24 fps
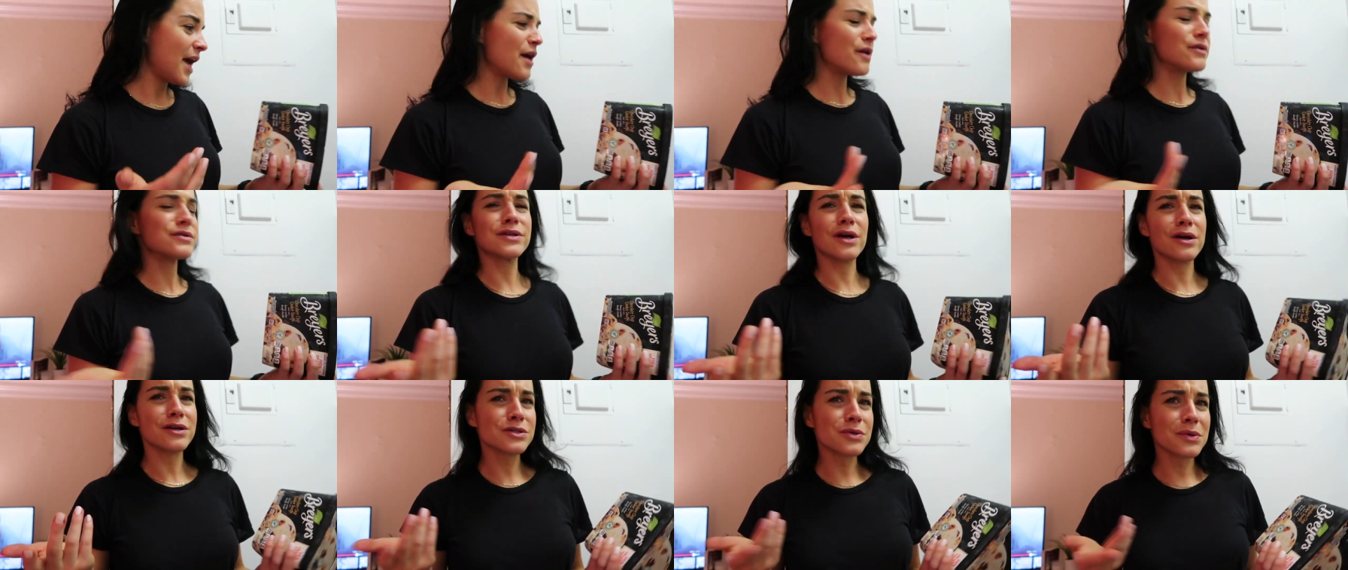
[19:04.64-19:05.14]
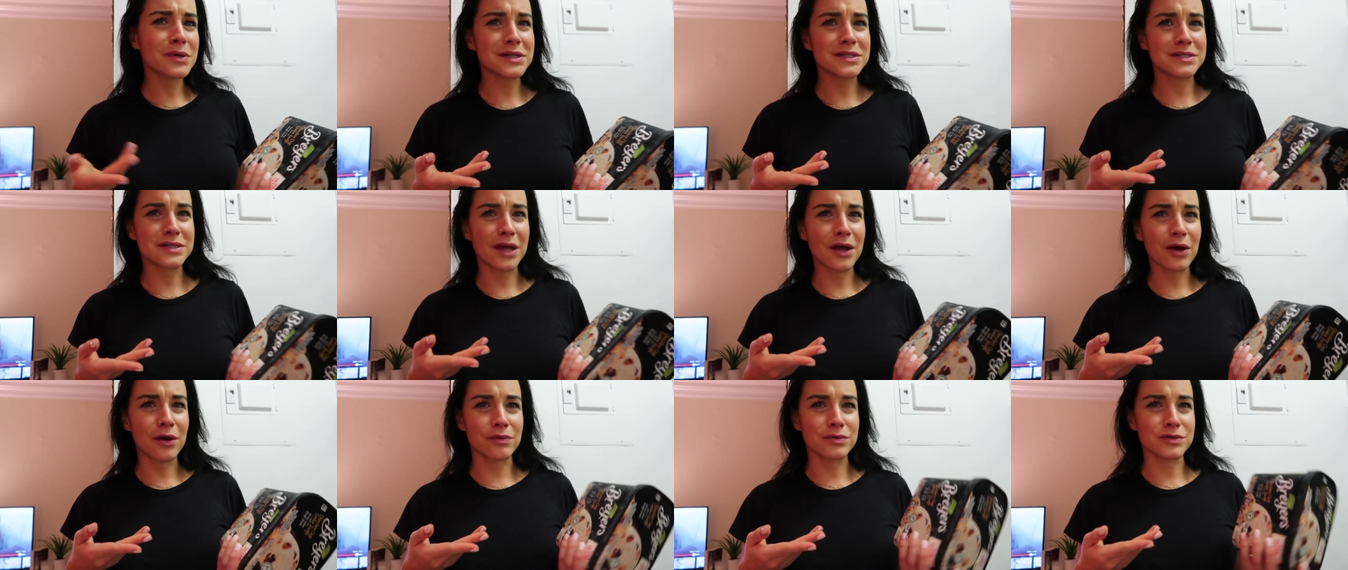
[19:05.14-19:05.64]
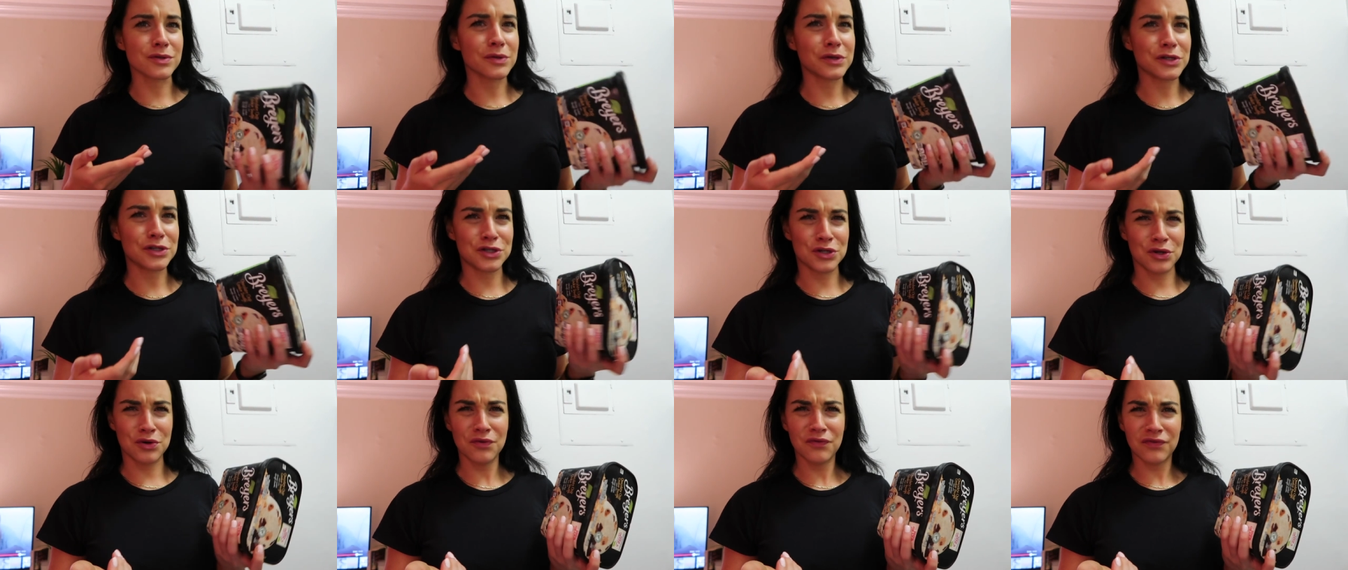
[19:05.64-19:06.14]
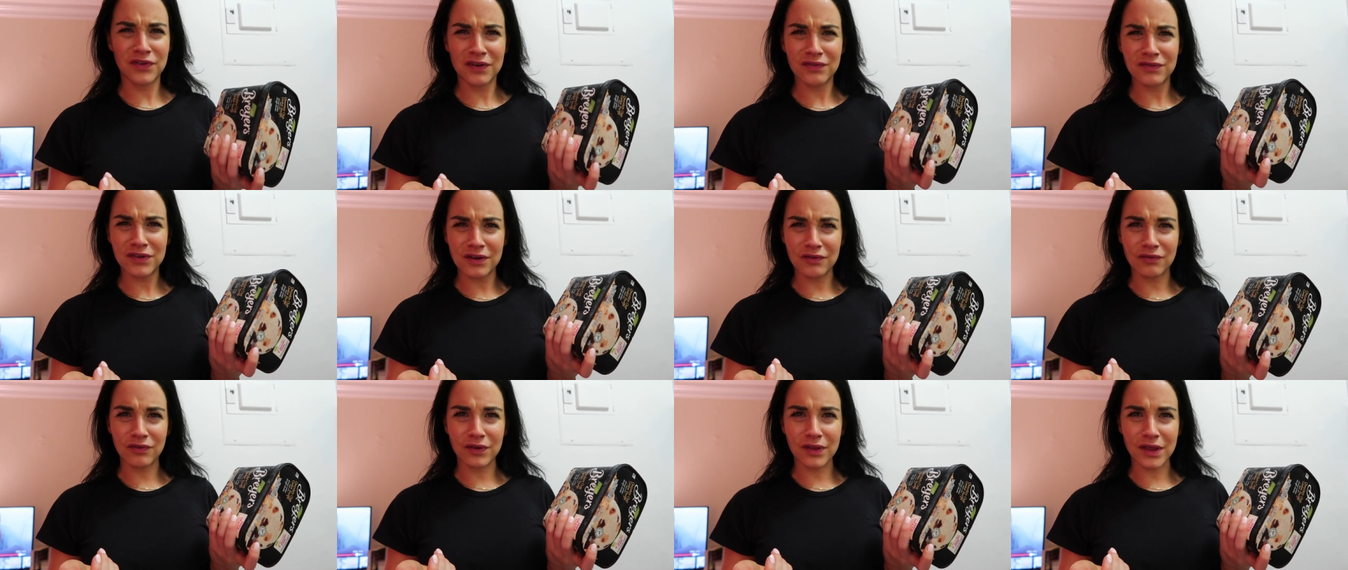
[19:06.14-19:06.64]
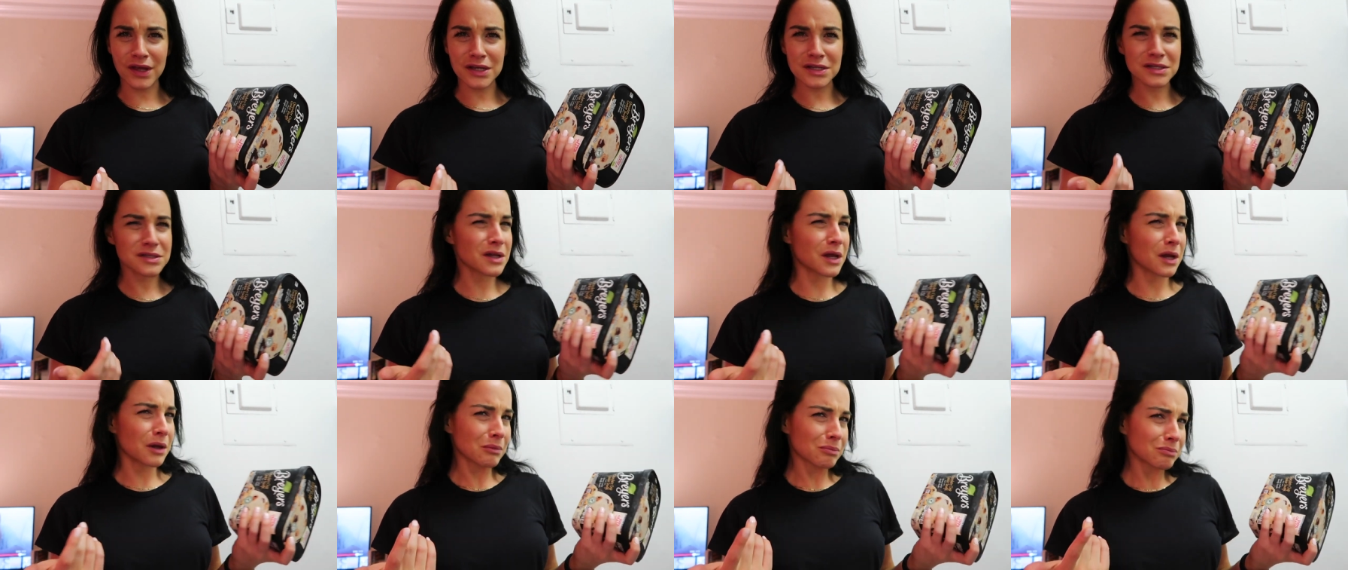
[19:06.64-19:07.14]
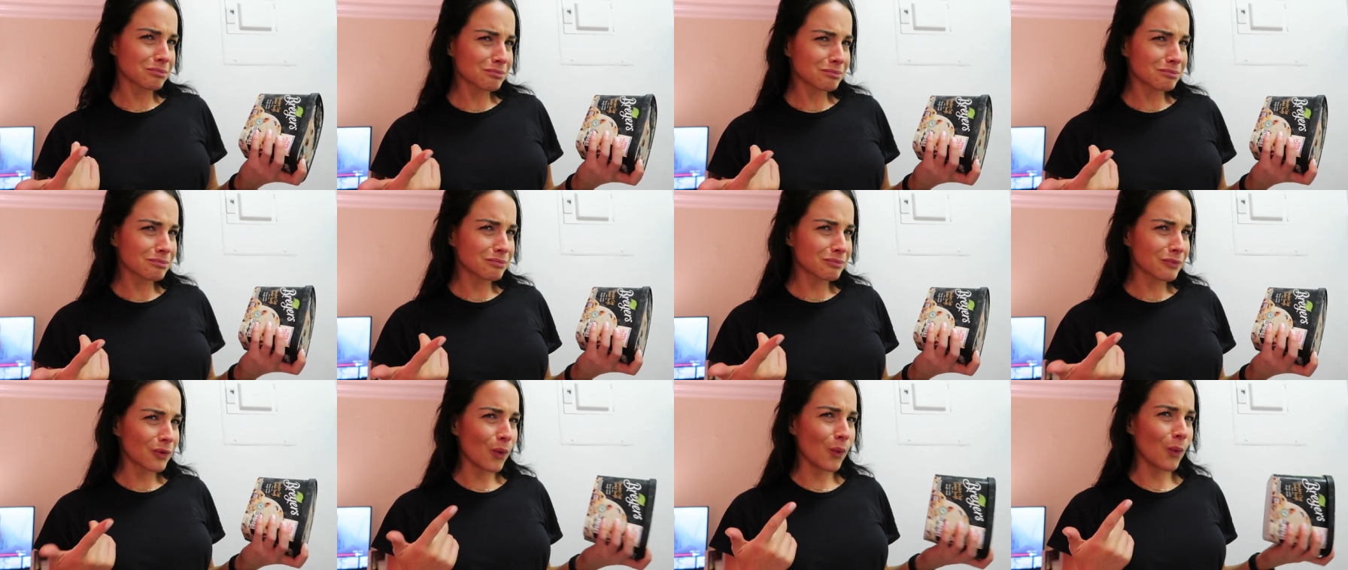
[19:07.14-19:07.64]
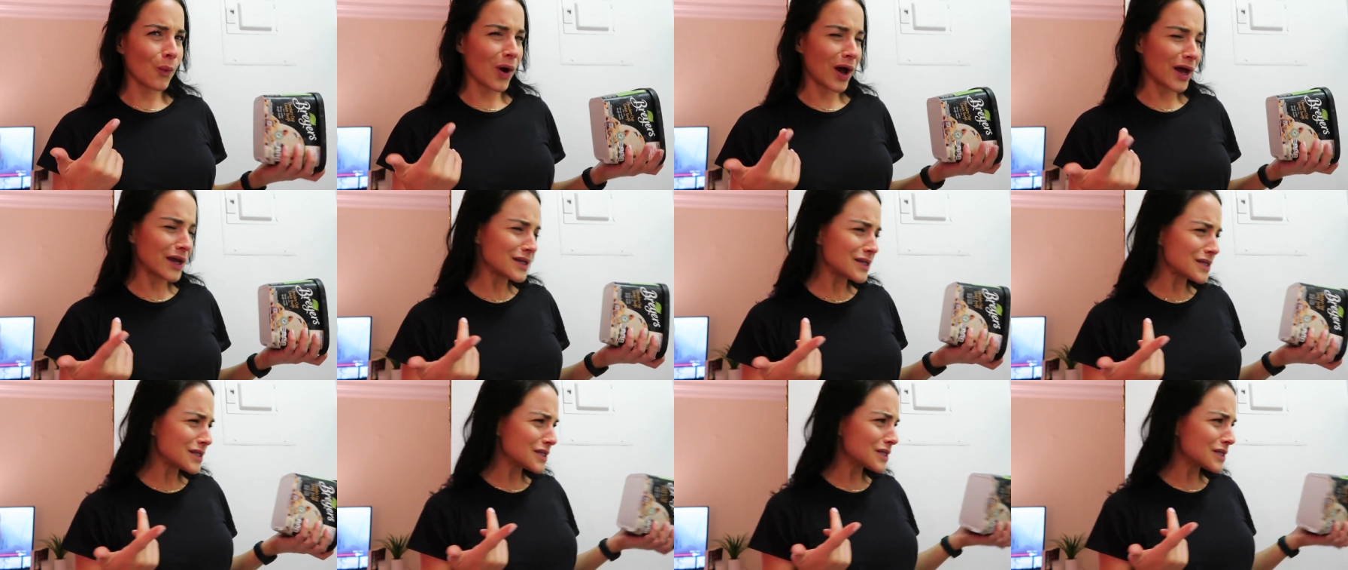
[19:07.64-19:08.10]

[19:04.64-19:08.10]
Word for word: it's also on sale. It was only 250 for this. Like, what?